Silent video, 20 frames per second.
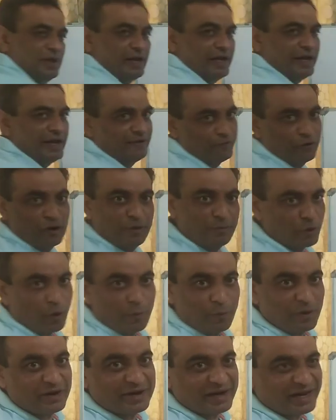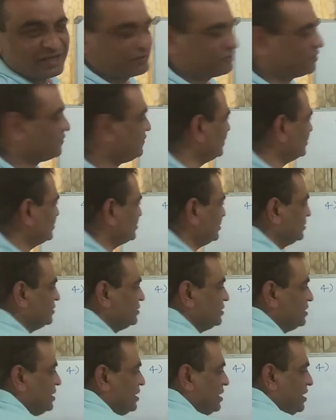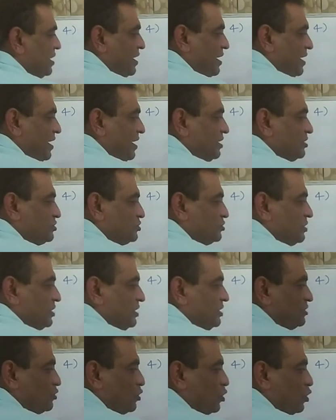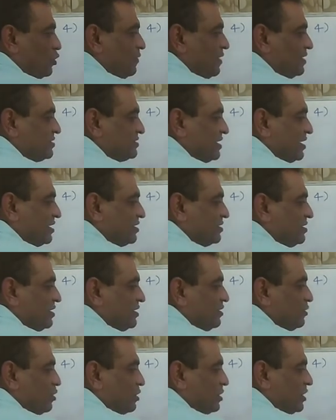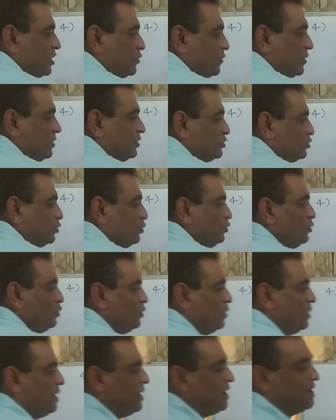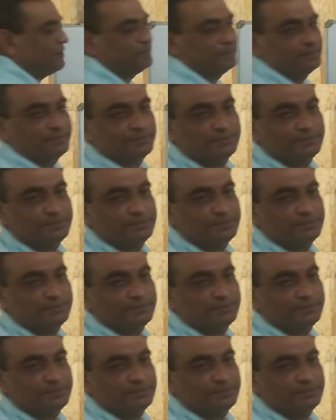and for a proper transfer function n is always greater than or equal to n.